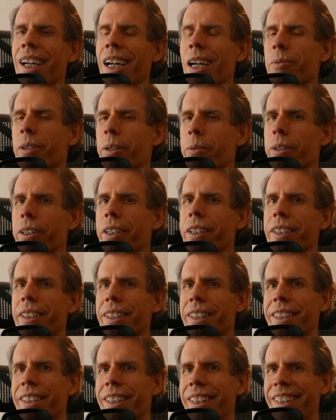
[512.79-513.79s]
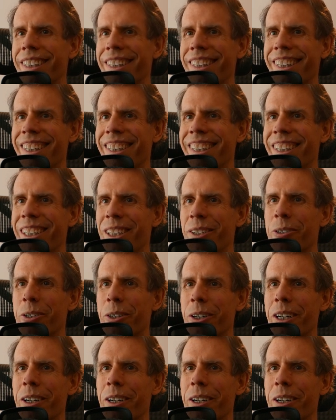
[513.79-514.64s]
I want to work on the user